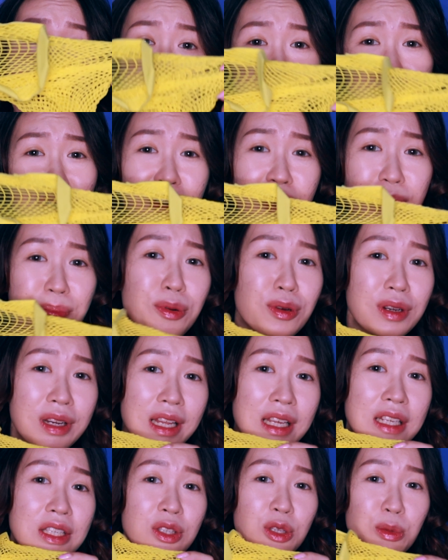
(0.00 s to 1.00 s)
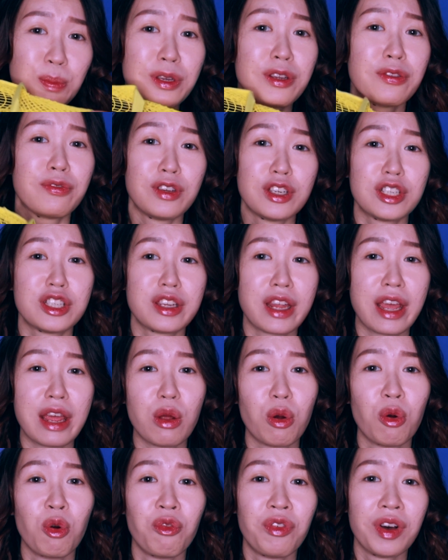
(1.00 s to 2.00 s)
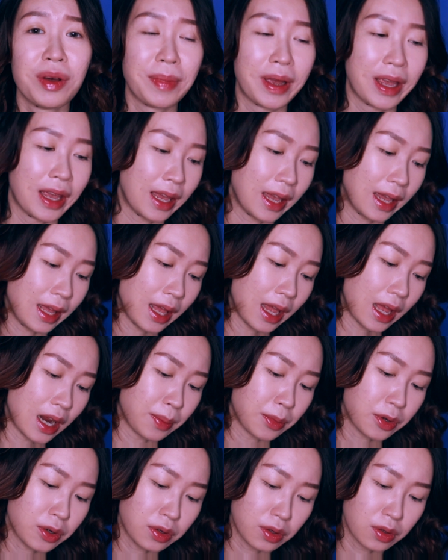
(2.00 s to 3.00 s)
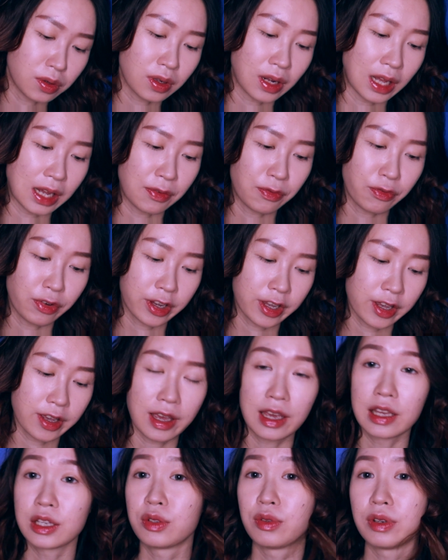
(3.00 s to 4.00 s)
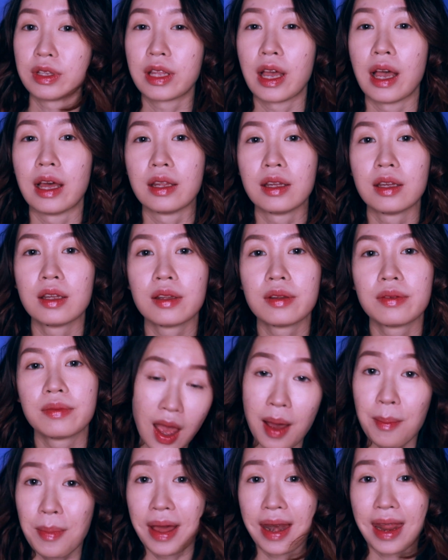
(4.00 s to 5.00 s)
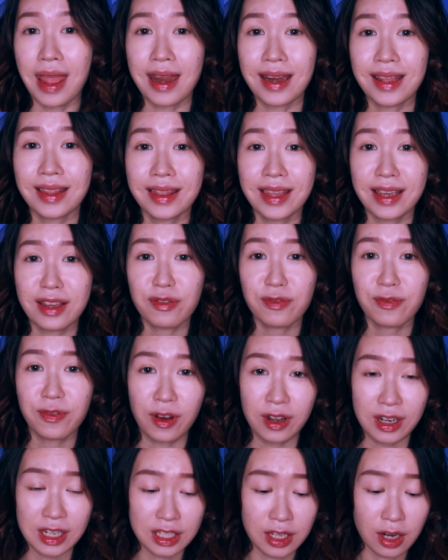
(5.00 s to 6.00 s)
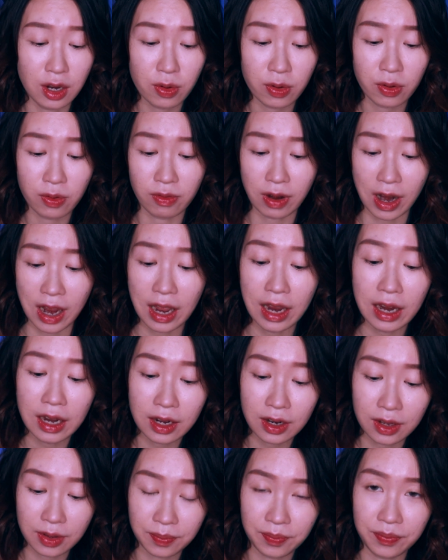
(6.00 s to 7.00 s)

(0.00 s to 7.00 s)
I'm gonna put this stupid fishnet over my head and I'm gonna look like freaking ass retarded. But anything for this look, right?